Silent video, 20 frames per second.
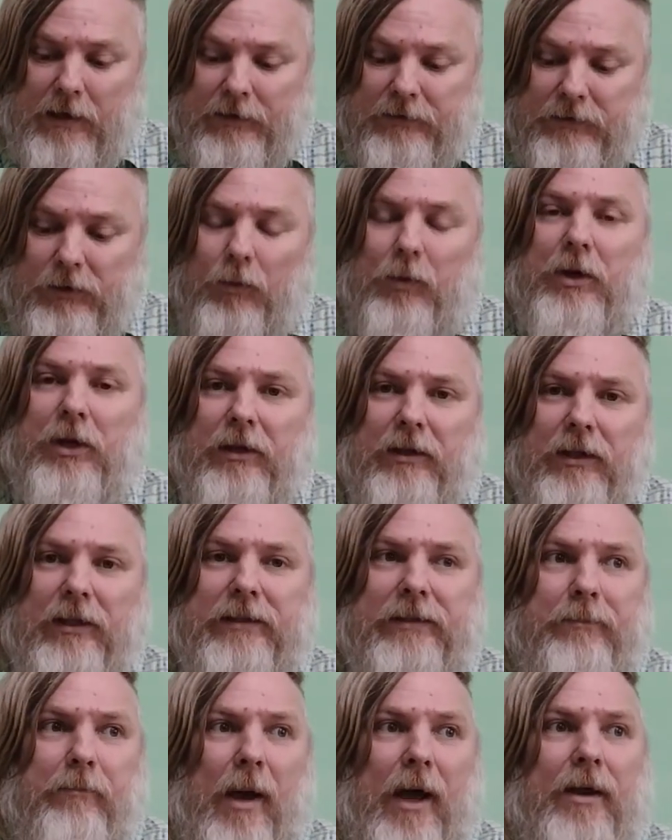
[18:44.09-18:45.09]
So in
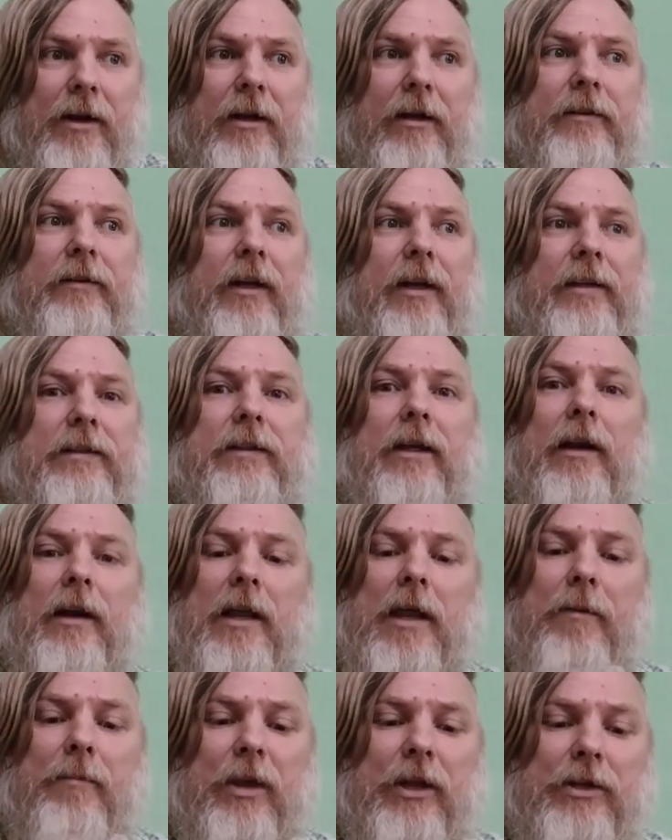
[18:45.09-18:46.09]
this manner, there's a
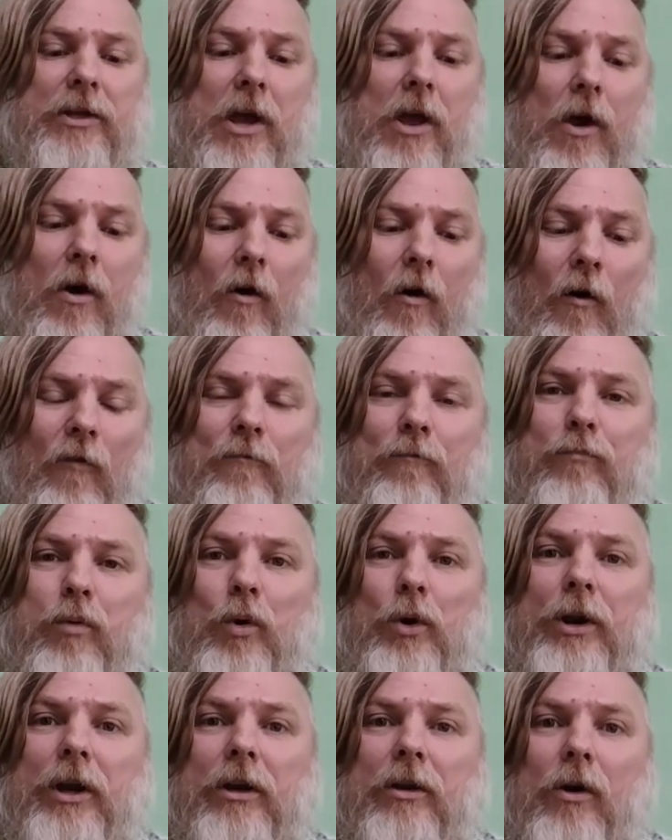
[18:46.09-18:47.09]
limit of
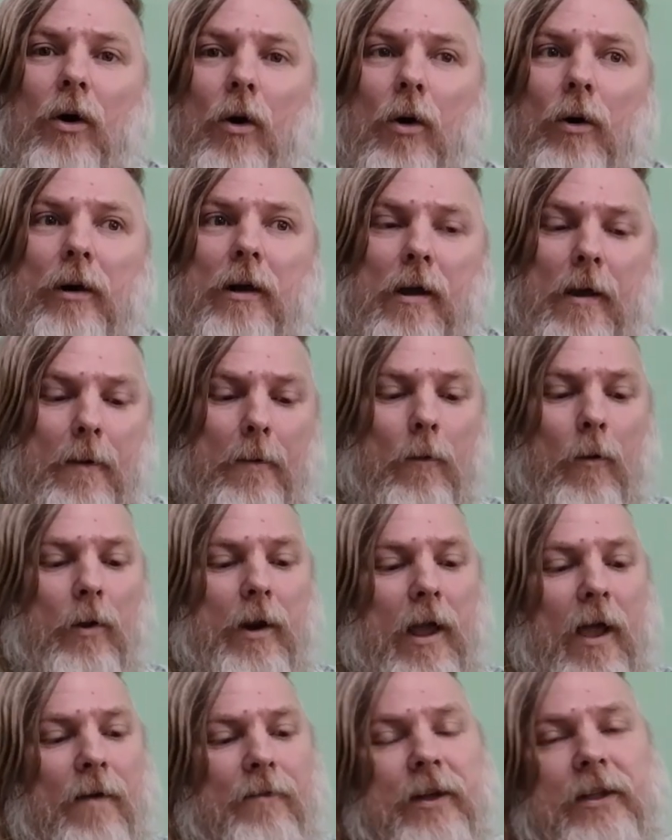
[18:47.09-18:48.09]
putting on
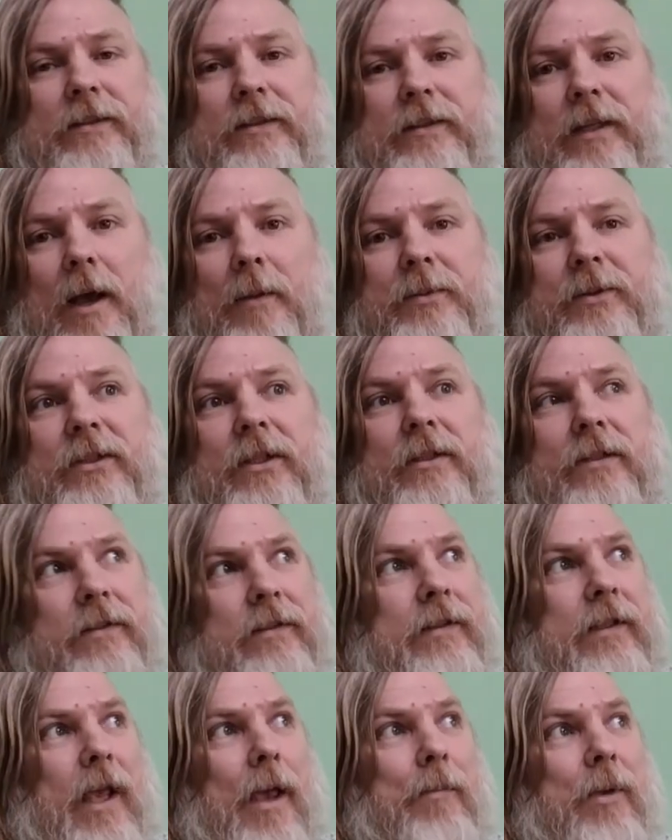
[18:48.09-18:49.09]
every
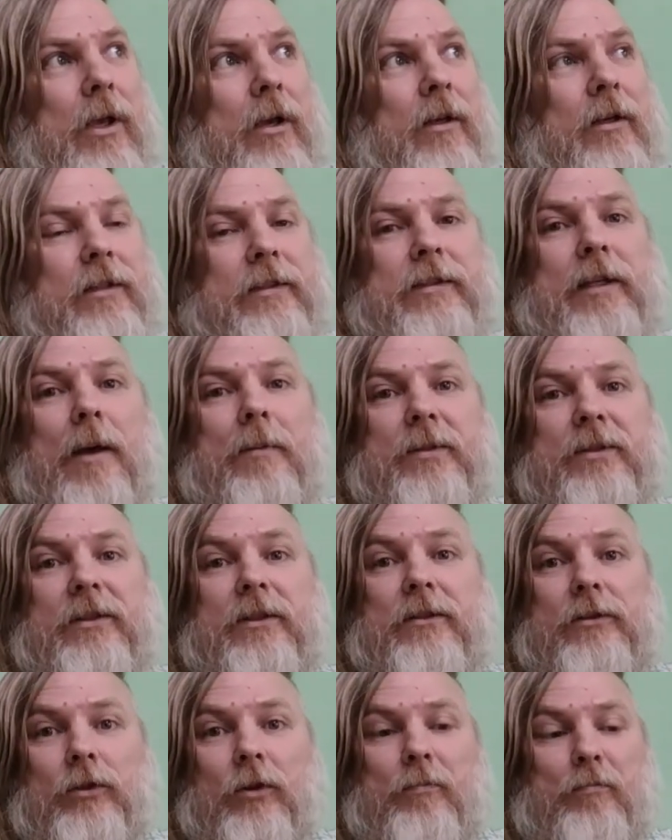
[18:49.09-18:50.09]
substance, chemical
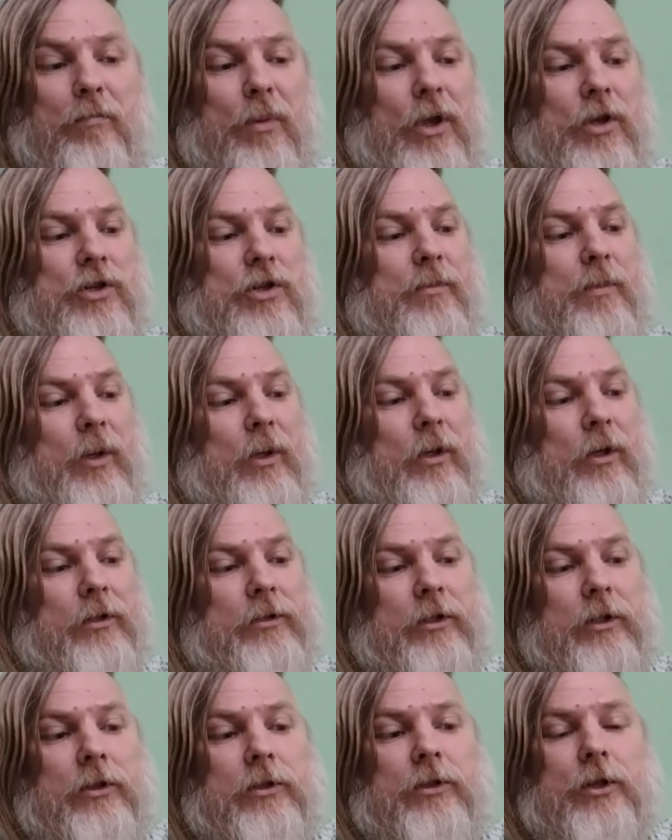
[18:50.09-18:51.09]
substance of picture, because
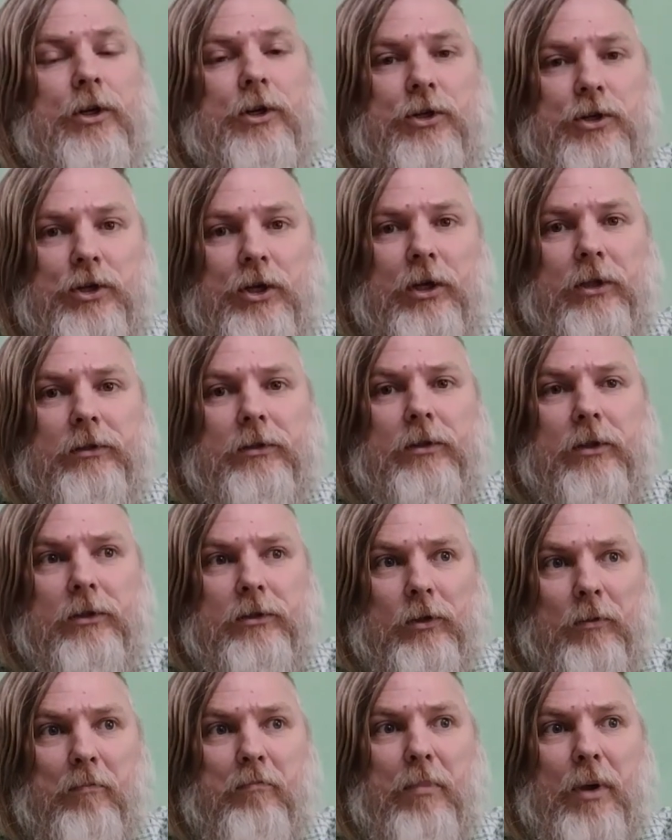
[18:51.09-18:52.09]
these
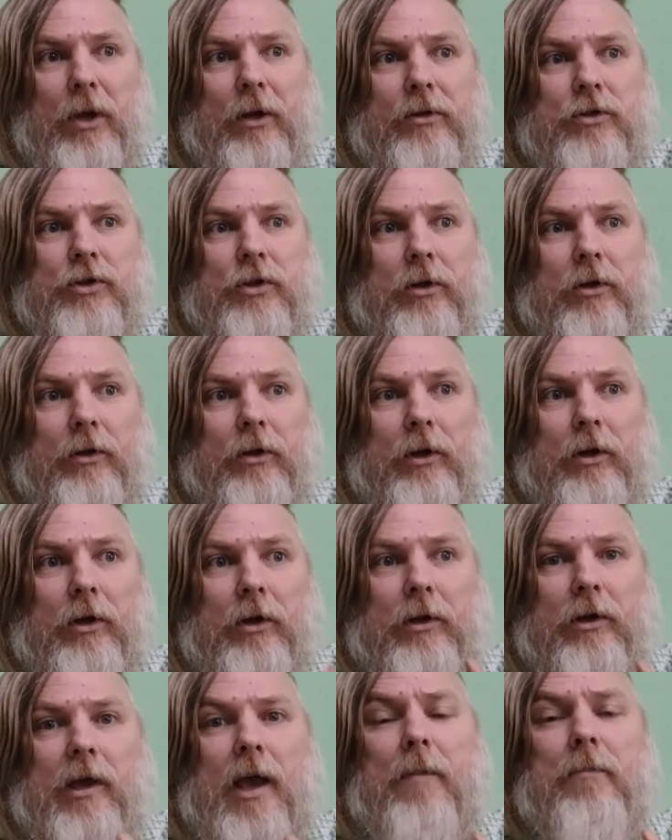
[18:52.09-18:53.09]
registers of picture in
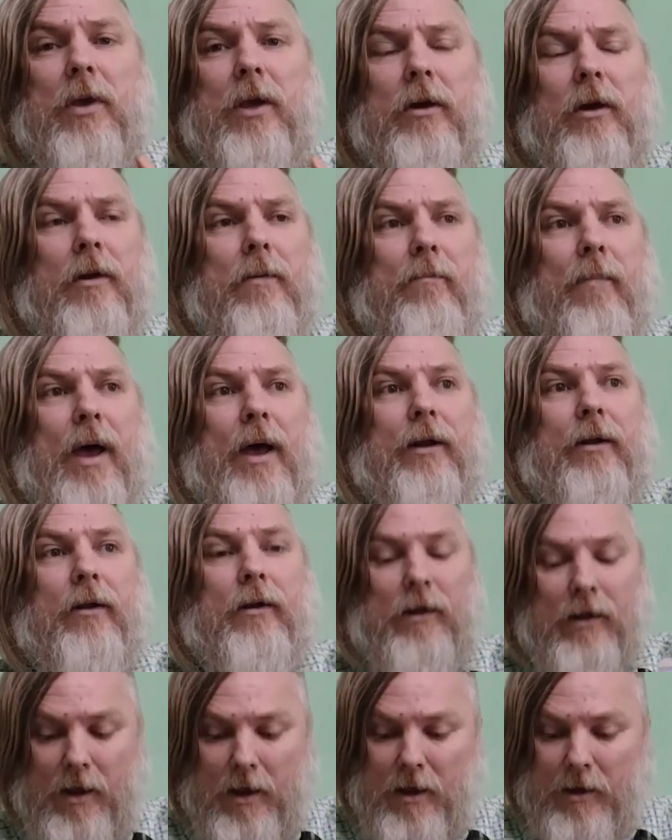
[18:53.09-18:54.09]
a chemical
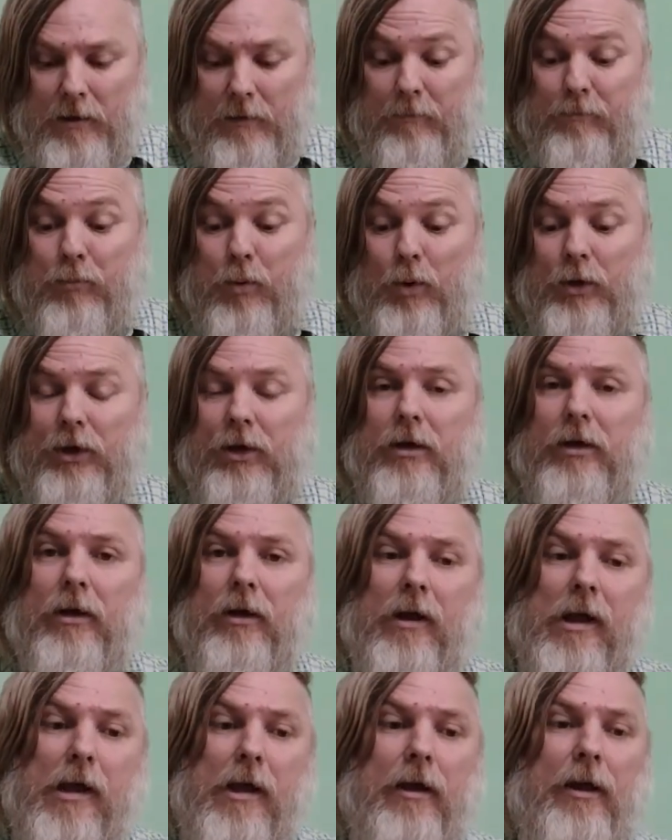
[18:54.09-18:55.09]
manner, put in
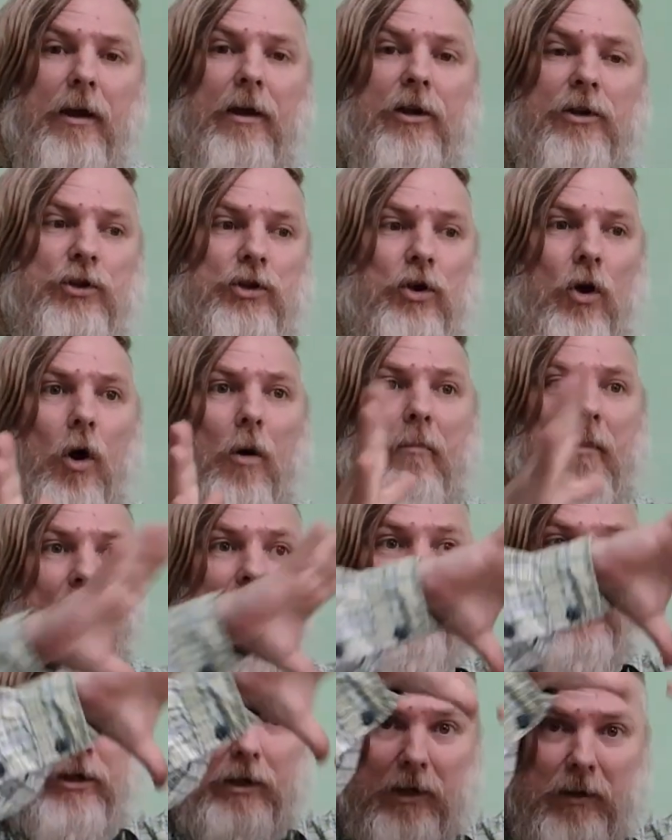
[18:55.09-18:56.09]
a
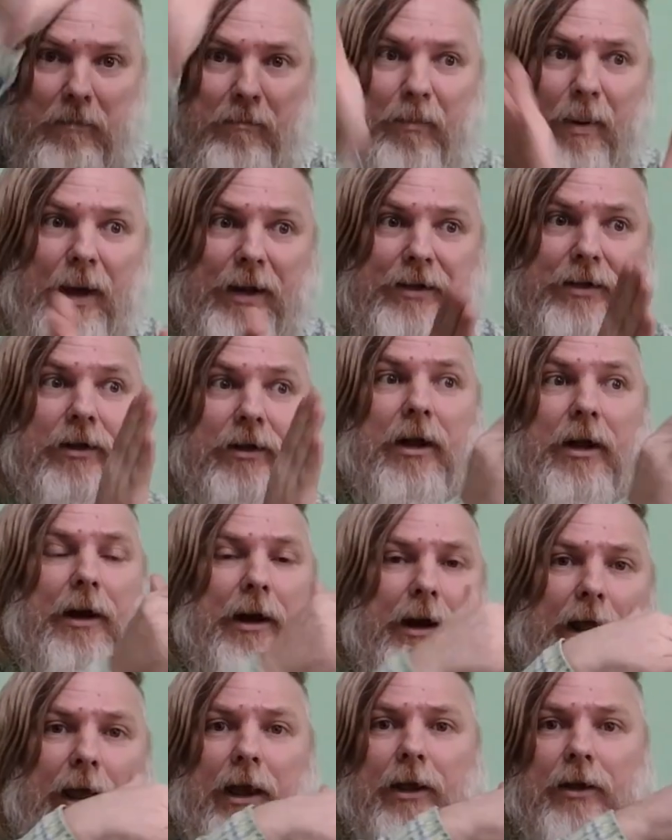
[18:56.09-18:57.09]
geometrical pattern
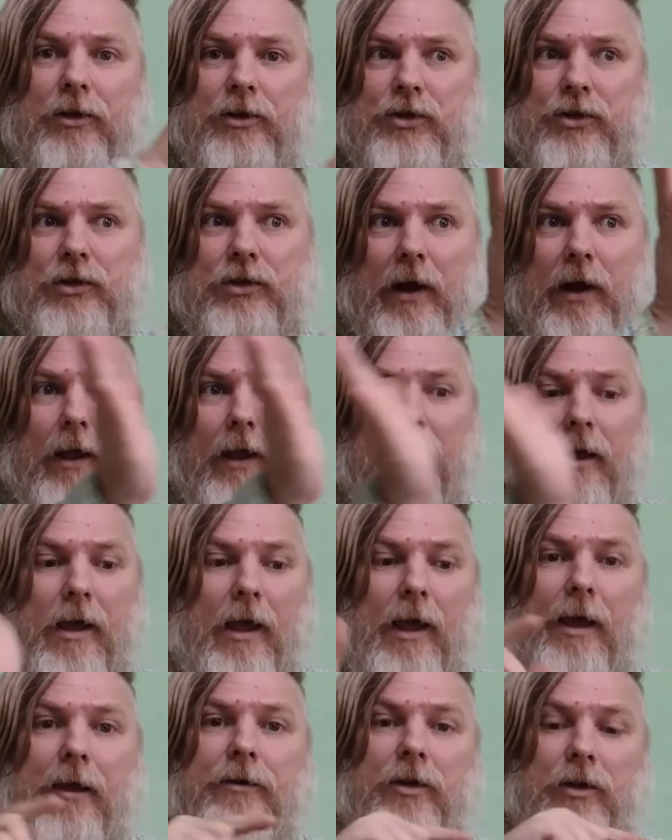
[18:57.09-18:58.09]
arrange, like,
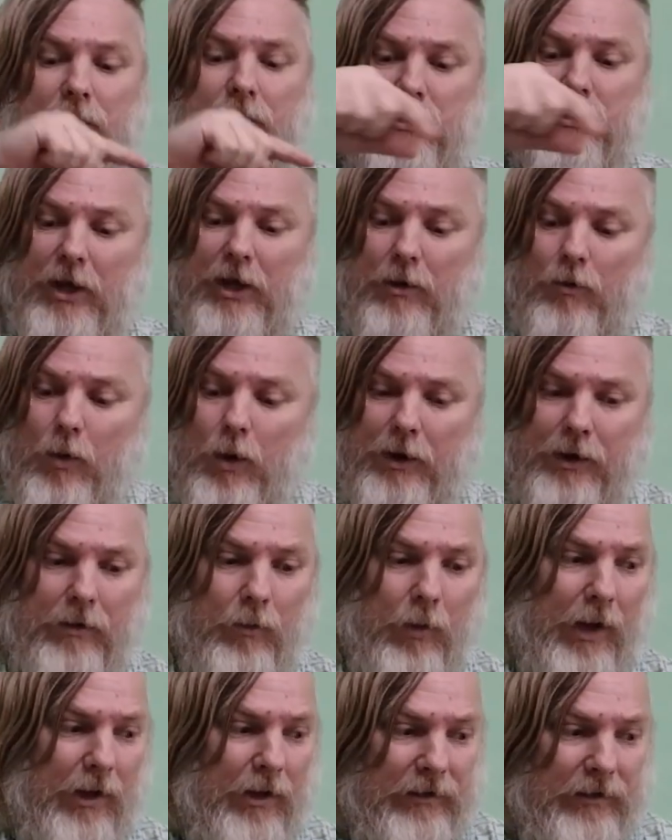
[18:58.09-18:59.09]
and they were,
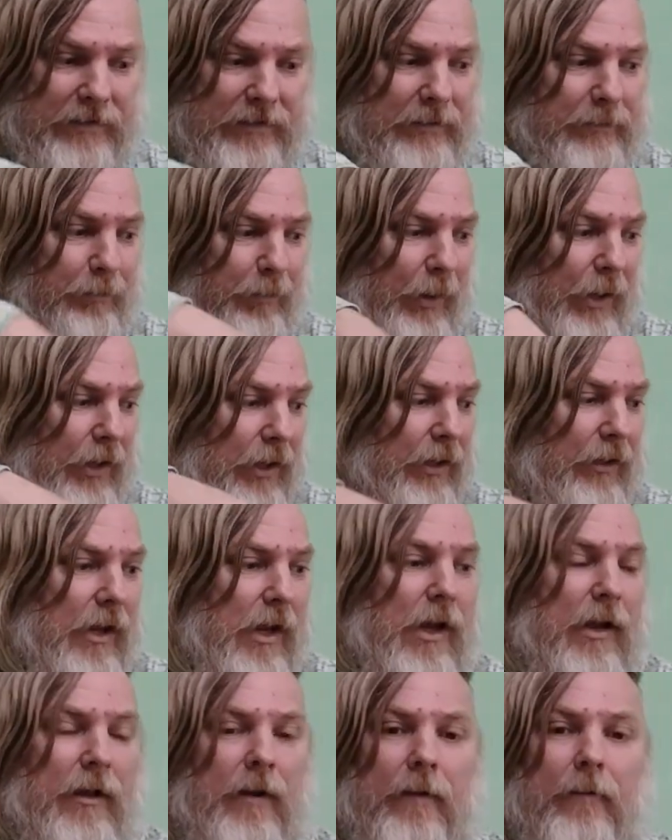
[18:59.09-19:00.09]
when they spin,
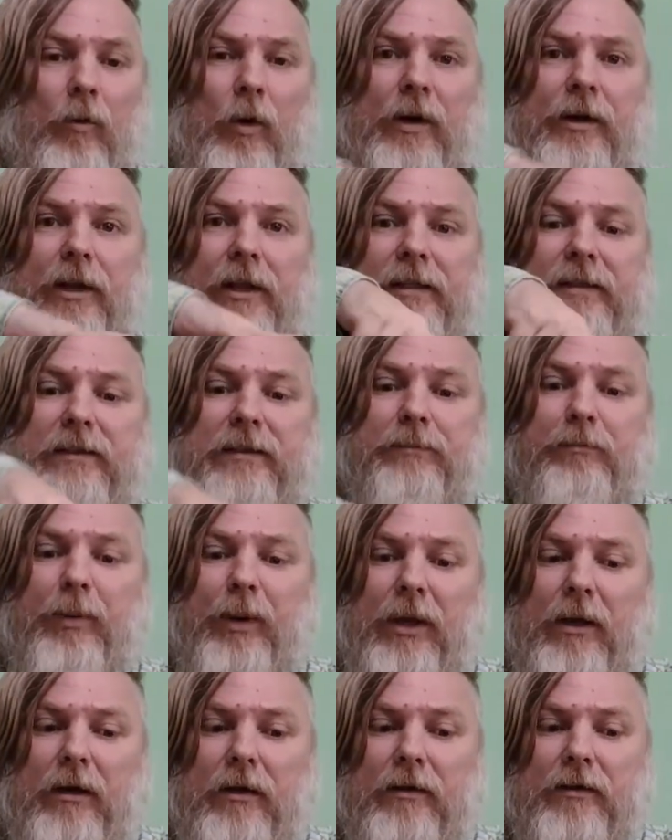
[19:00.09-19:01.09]

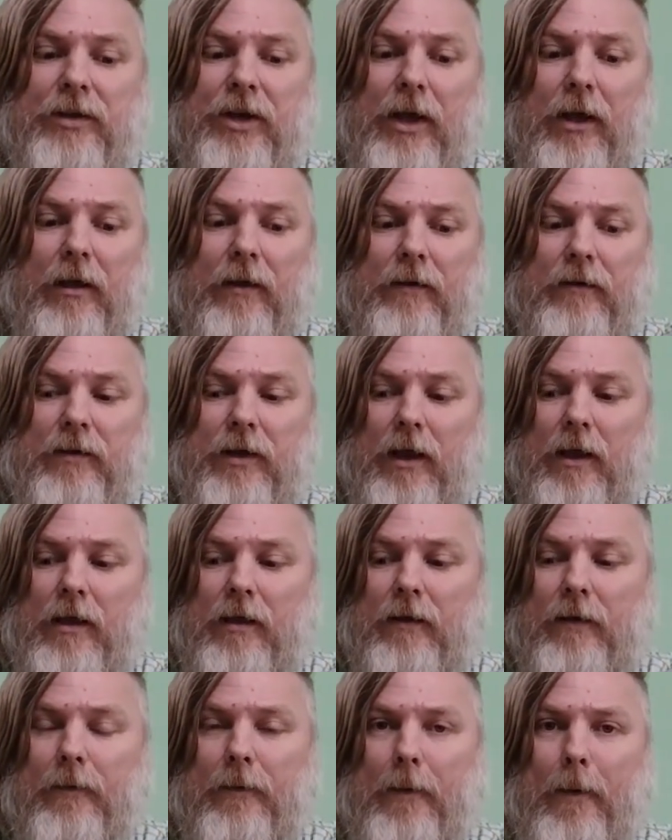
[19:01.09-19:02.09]

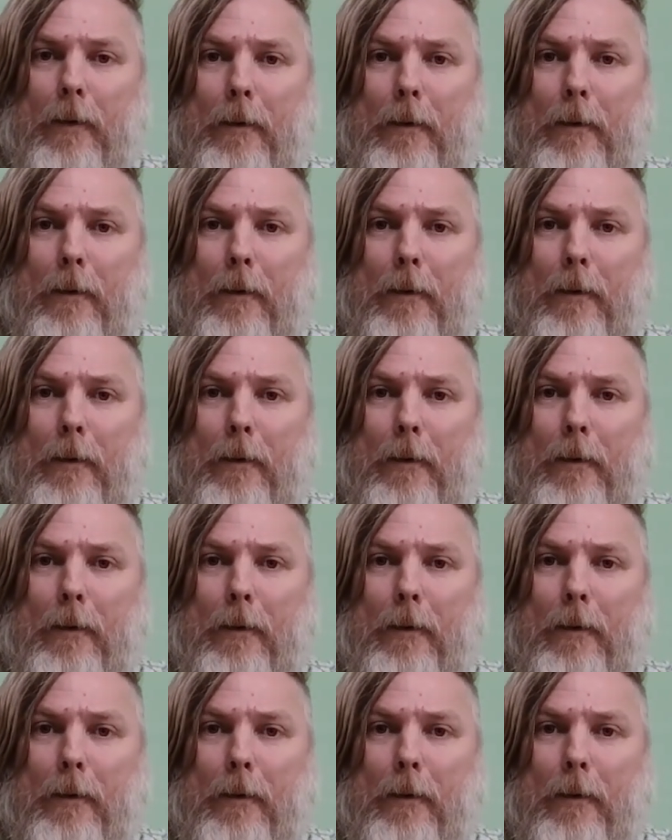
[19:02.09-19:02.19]
they